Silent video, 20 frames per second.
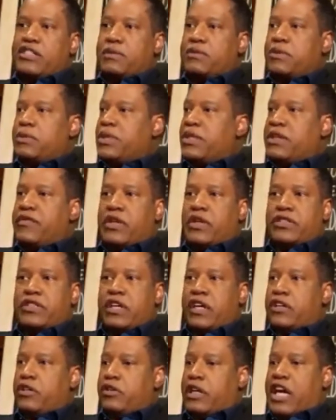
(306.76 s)
I need some
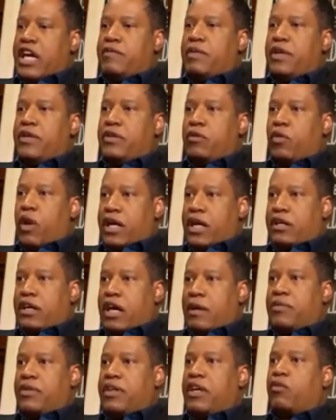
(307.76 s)
specifics. You gave me the
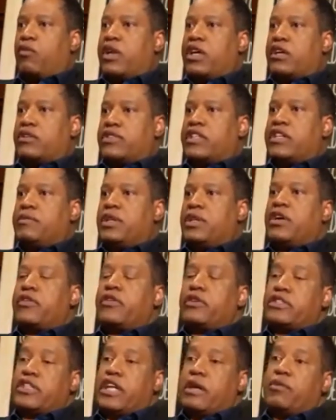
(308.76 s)
white cop thing. What else? Give me
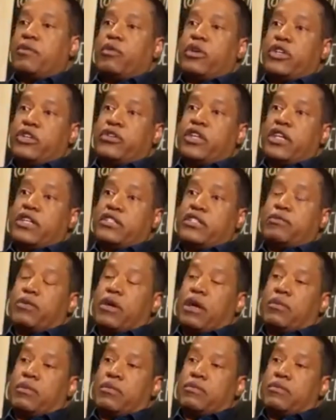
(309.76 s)
another example where you think is a